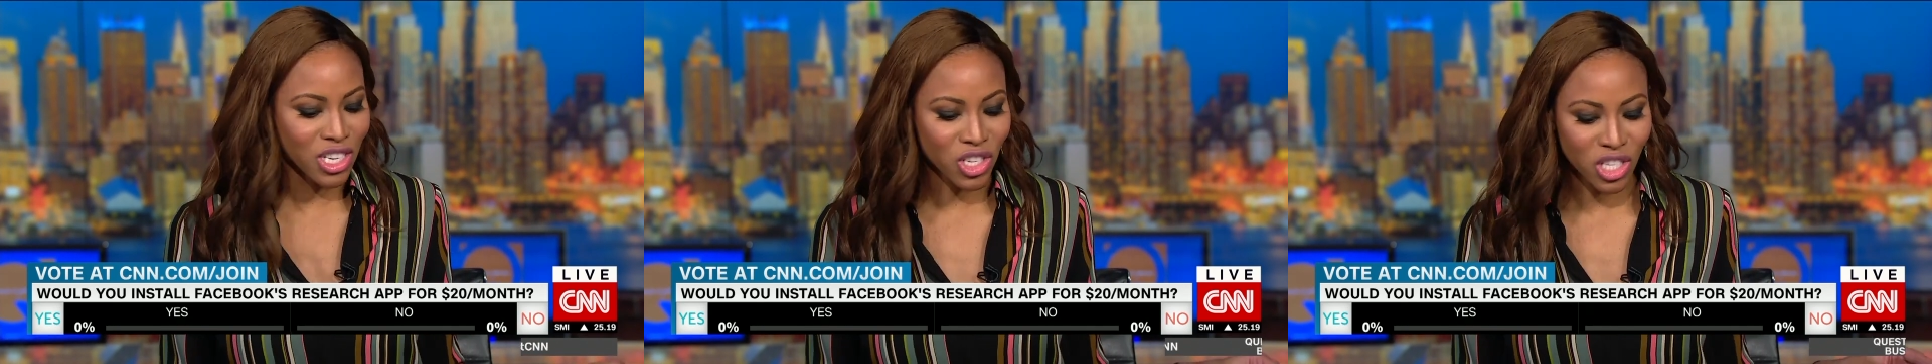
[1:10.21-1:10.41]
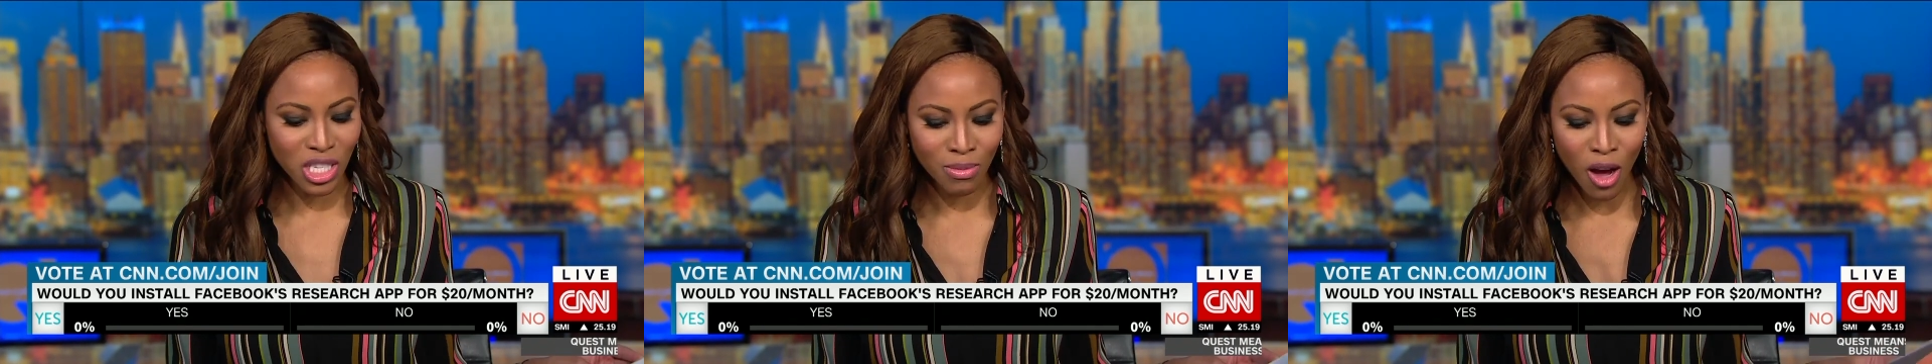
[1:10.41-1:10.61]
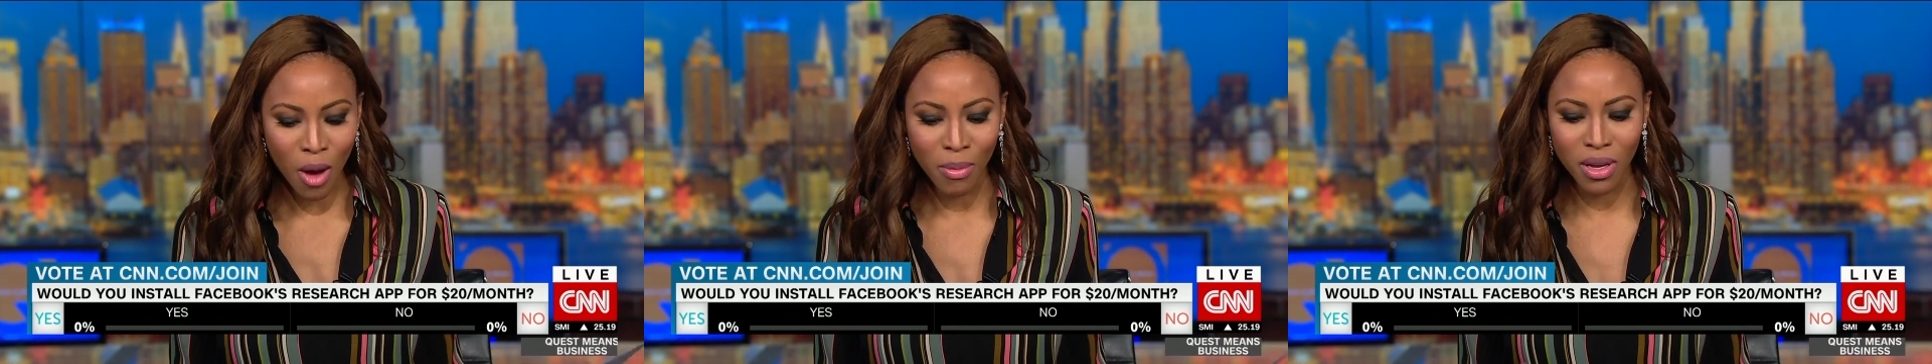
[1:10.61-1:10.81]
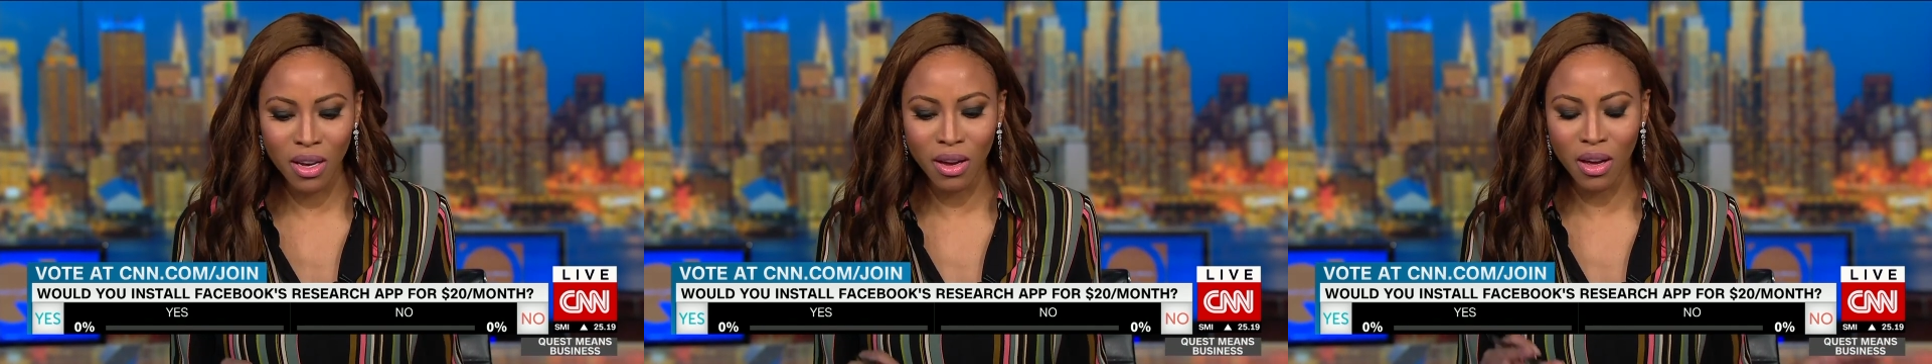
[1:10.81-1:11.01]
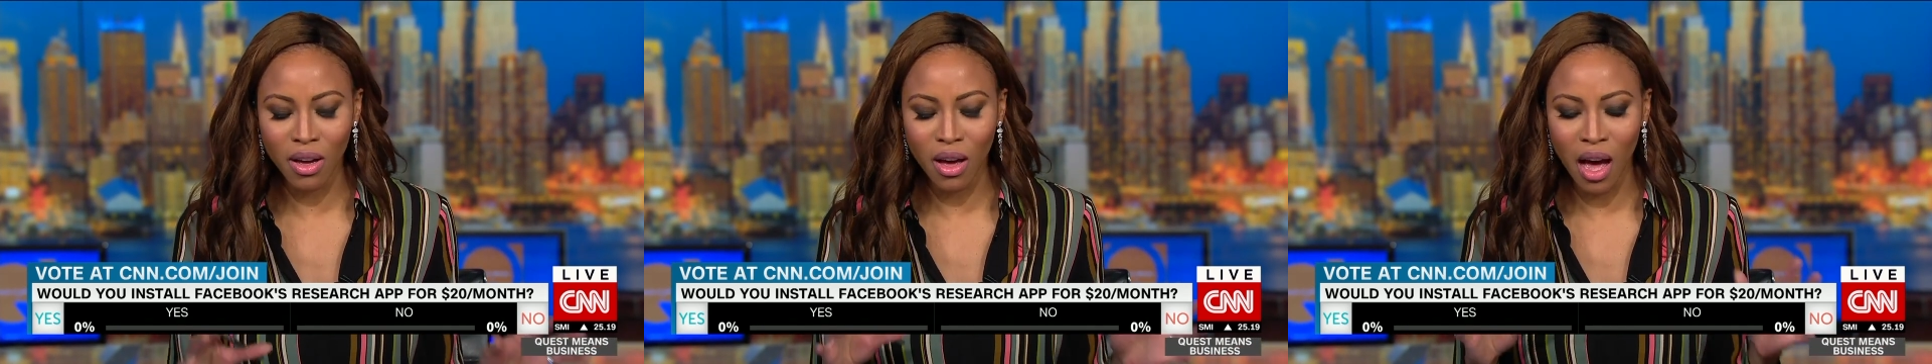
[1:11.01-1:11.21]
just a moment.
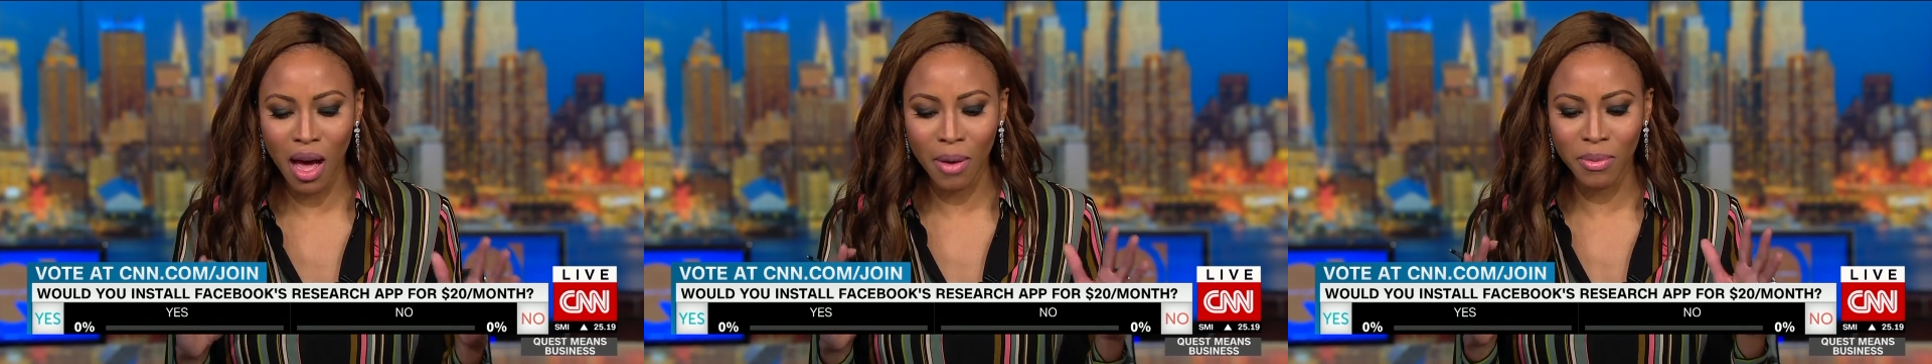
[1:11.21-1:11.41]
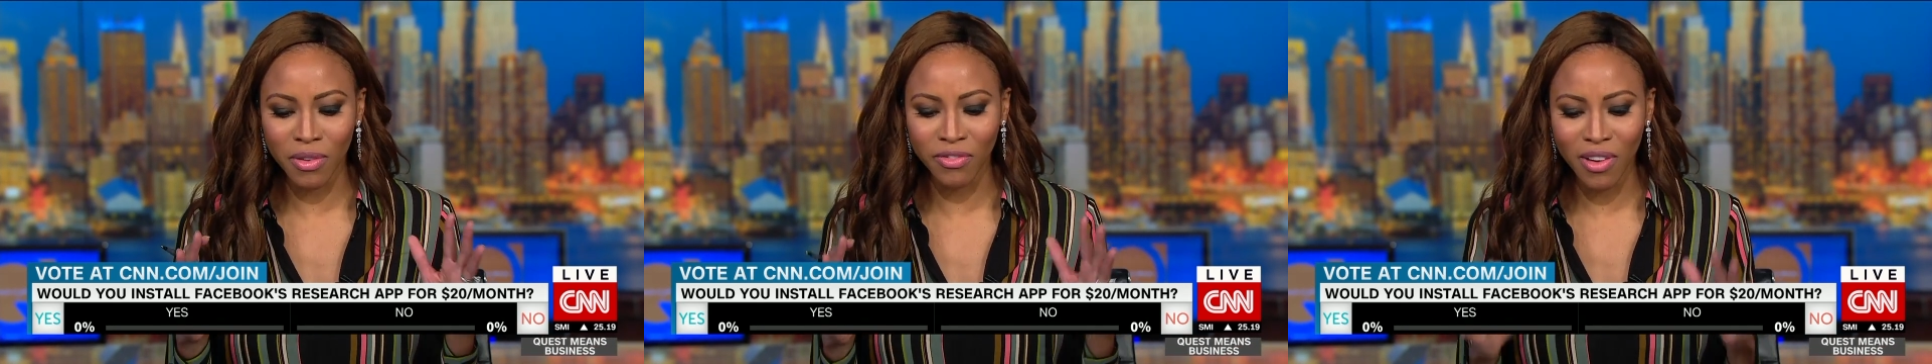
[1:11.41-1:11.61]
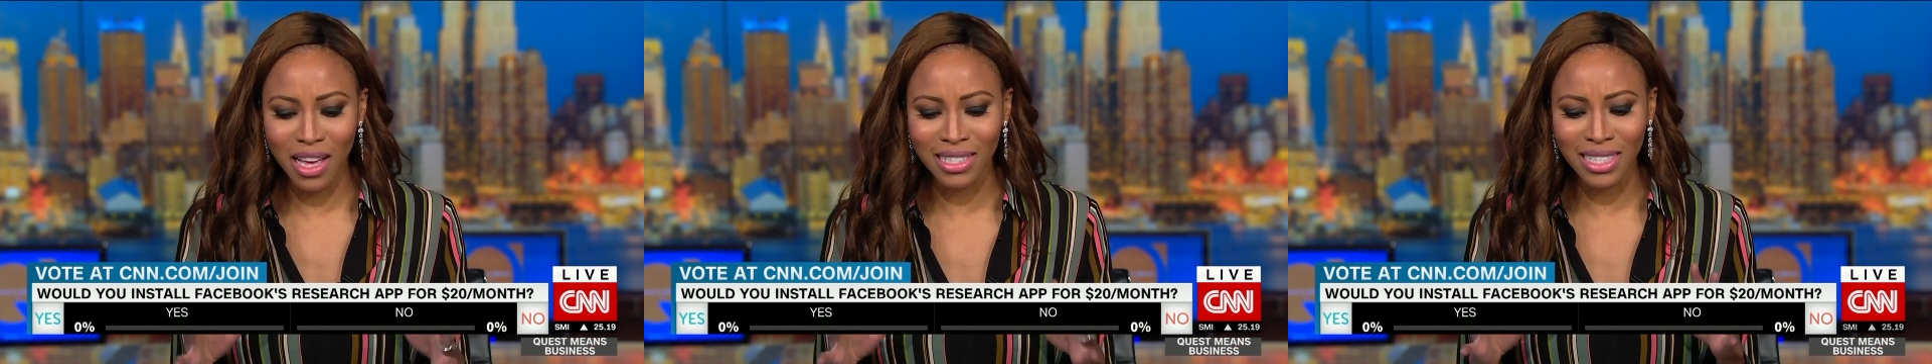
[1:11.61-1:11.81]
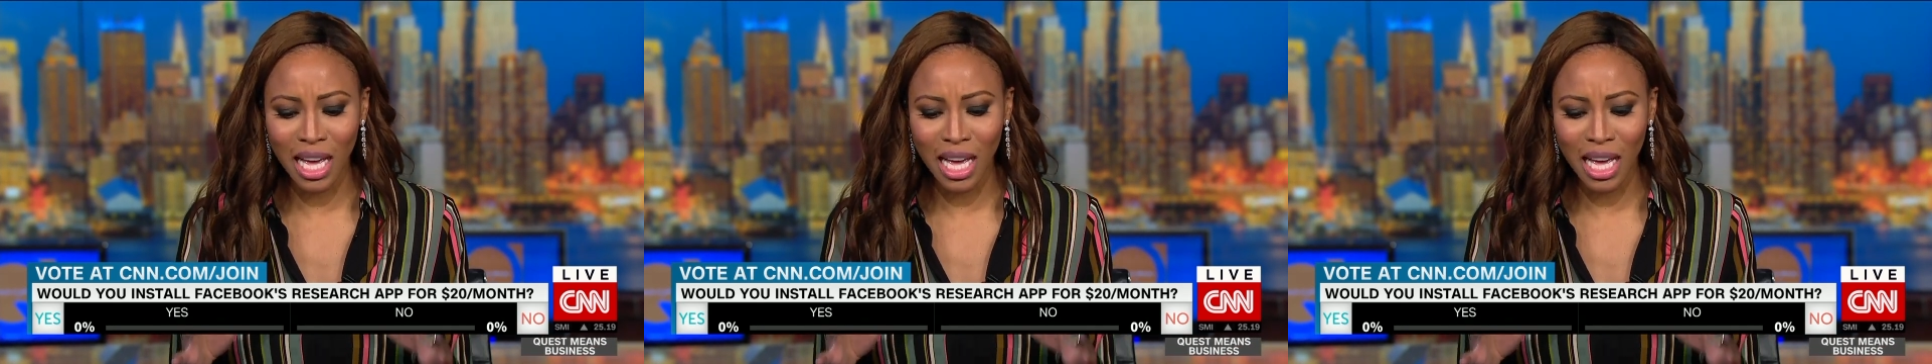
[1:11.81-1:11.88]
But first,